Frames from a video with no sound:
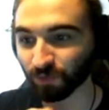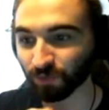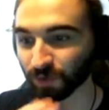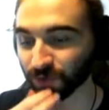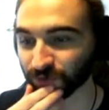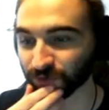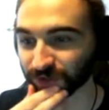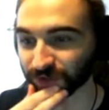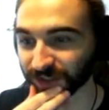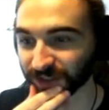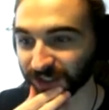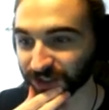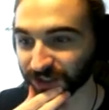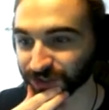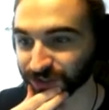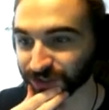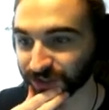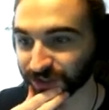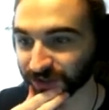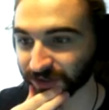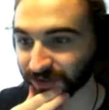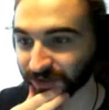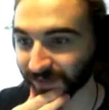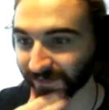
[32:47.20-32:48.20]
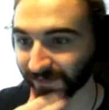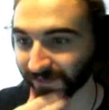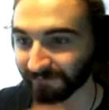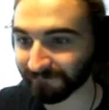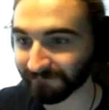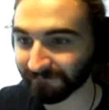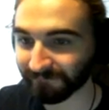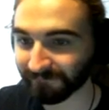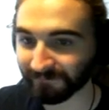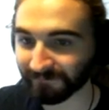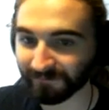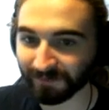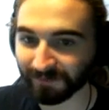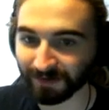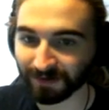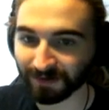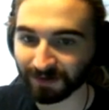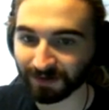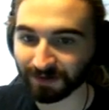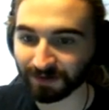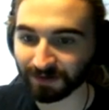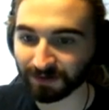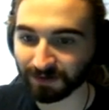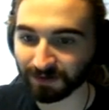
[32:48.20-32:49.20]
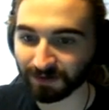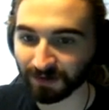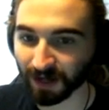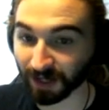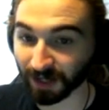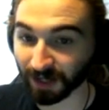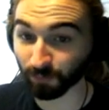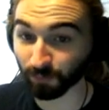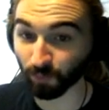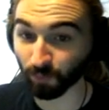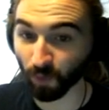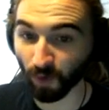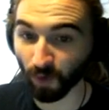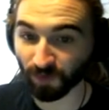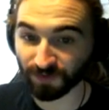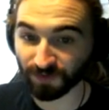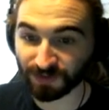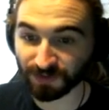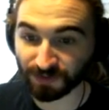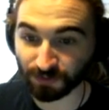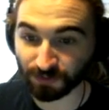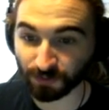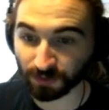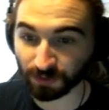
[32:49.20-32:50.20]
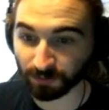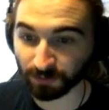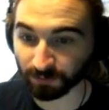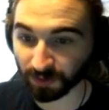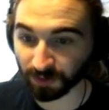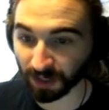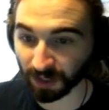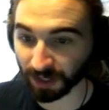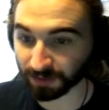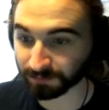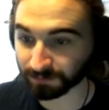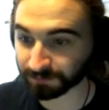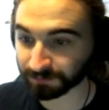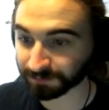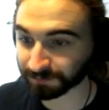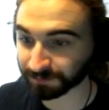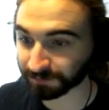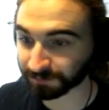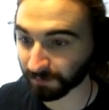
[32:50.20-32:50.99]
more road connection. I didn't want to, but...